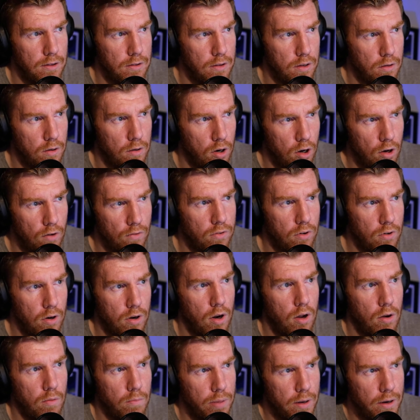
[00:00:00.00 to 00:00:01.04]
Over a
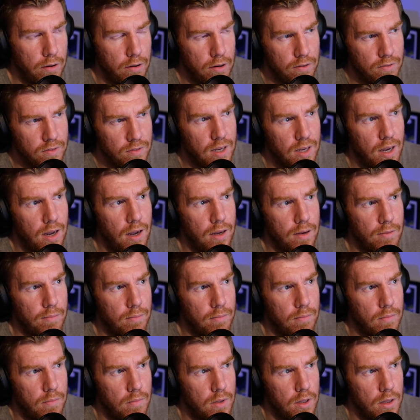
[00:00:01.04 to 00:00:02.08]
long period of
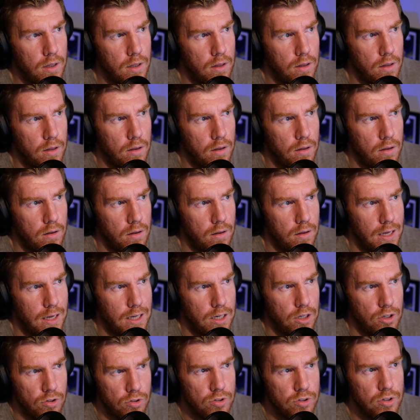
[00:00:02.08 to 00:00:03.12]
time,
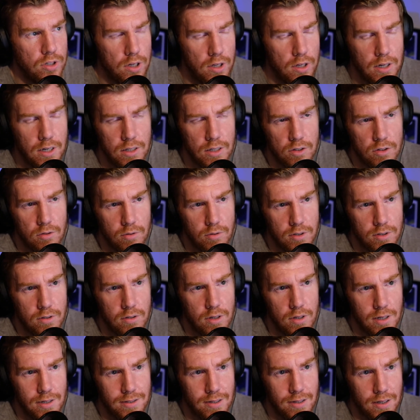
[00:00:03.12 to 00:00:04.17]
it does turn into
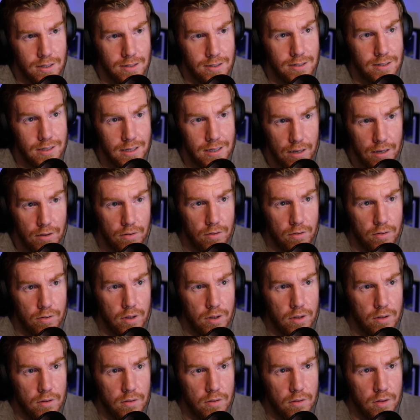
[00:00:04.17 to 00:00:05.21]
a skill
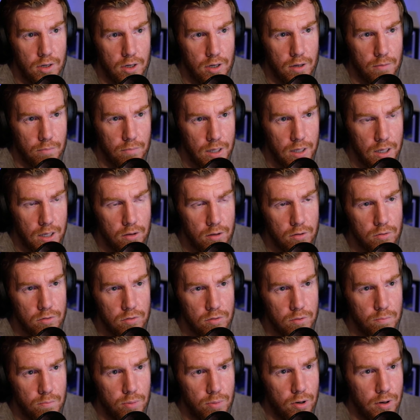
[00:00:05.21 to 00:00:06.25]
that can be
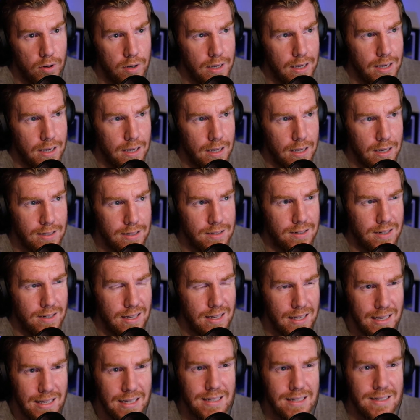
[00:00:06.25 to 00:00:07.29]
used, but it isn't
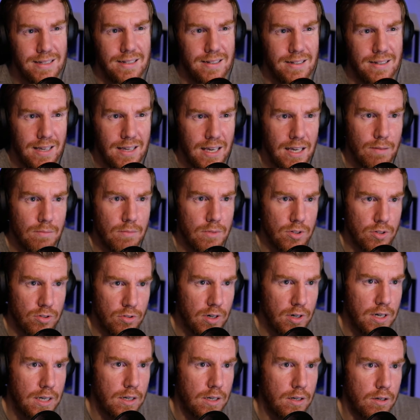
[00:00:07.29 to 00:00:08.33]
easy to keep the
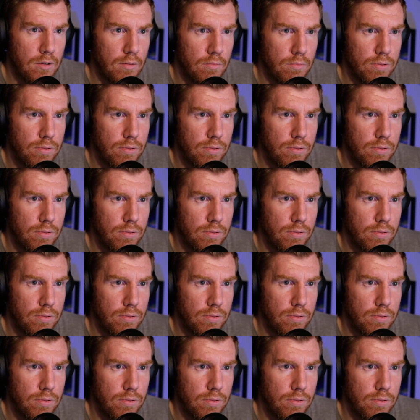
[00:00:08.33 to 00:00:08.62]
streak up.